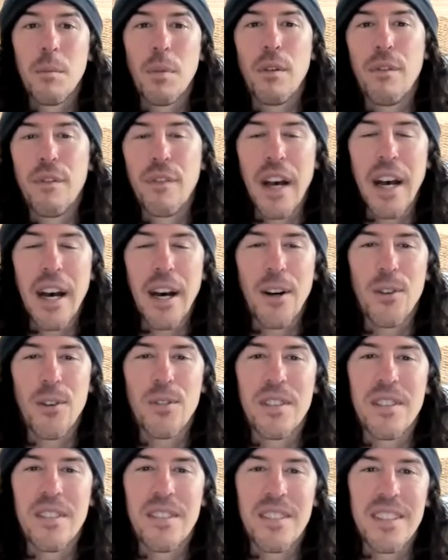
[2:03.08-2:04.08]

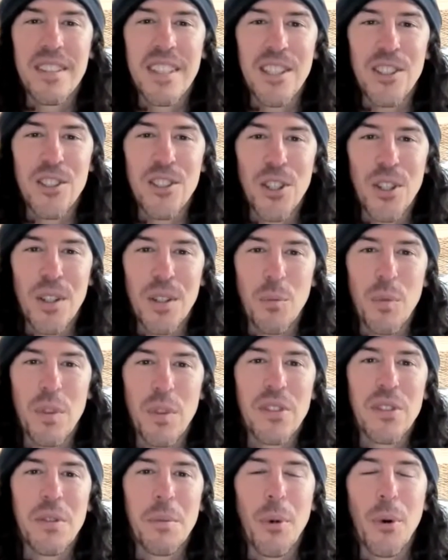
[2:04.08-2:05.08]
profound teacher and
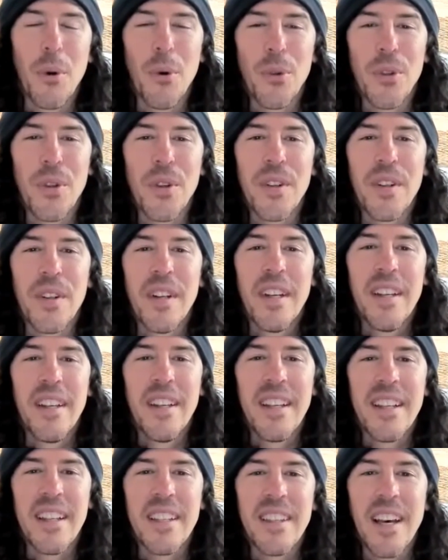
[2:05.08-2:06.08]
wisdom holder,
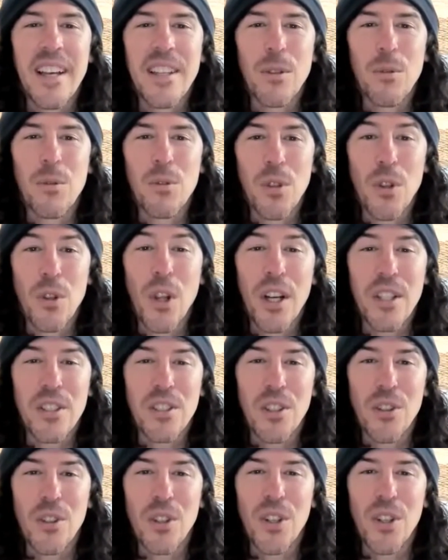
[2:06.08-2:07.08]
and that there's a lot
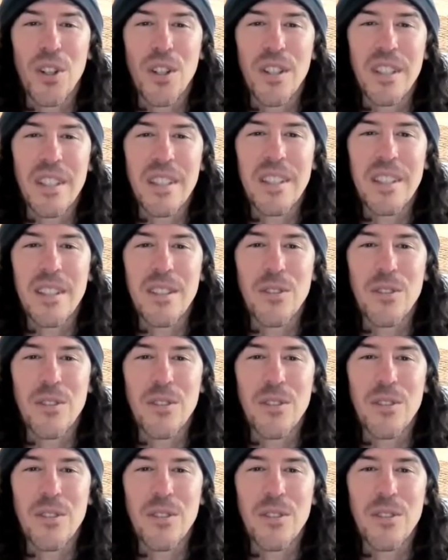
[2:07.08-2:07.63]
to learn.